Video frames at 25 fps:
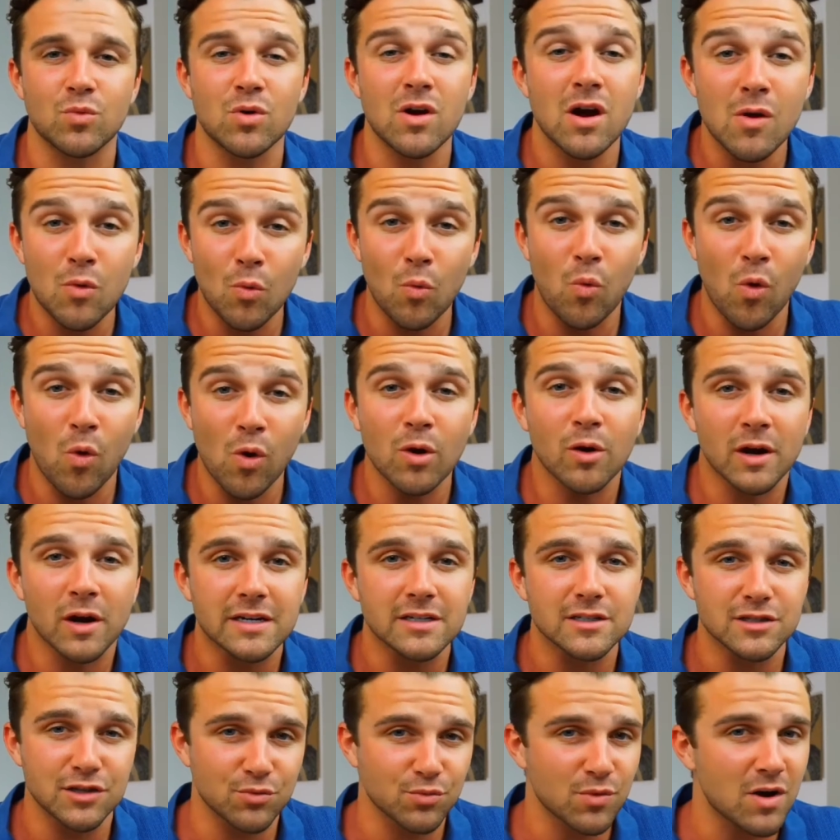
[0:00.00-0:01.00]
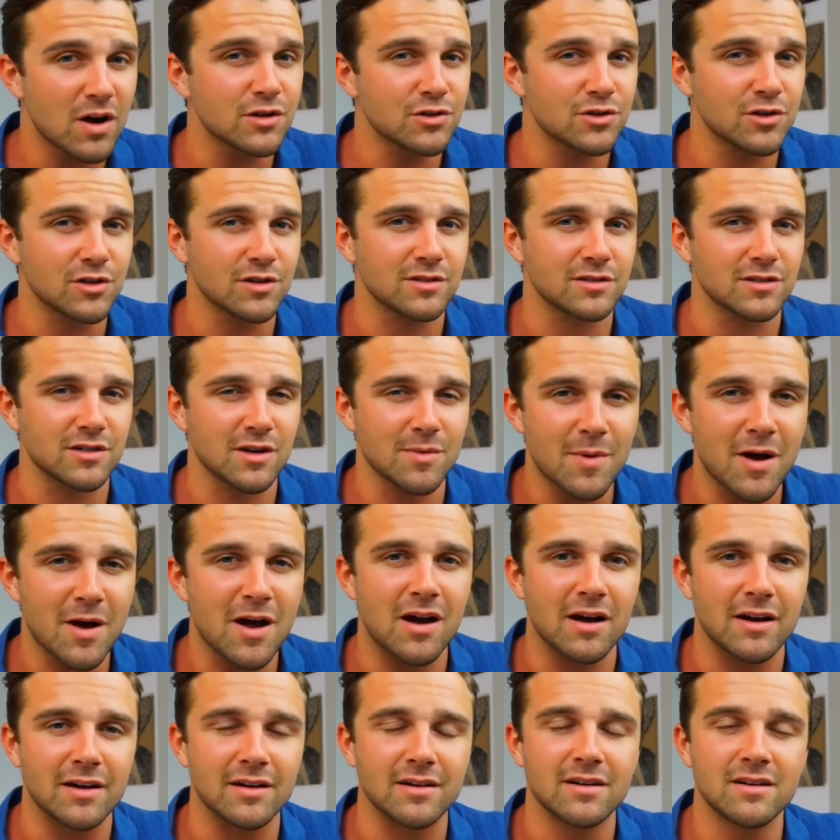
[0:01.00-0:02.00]
We're at war against the Russians. Come
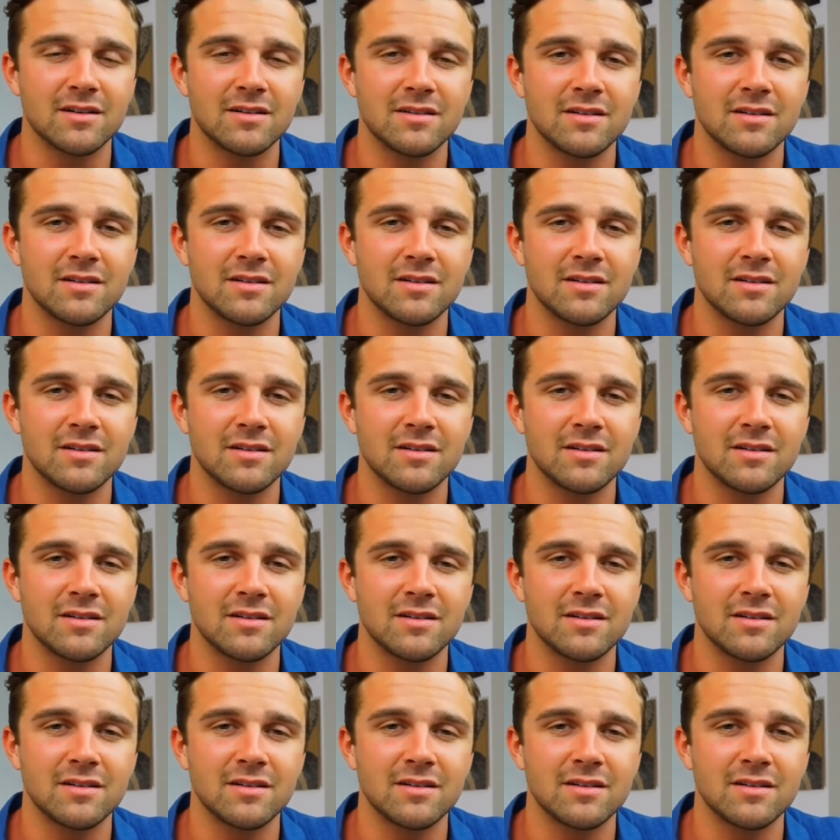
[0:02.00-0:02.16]
on.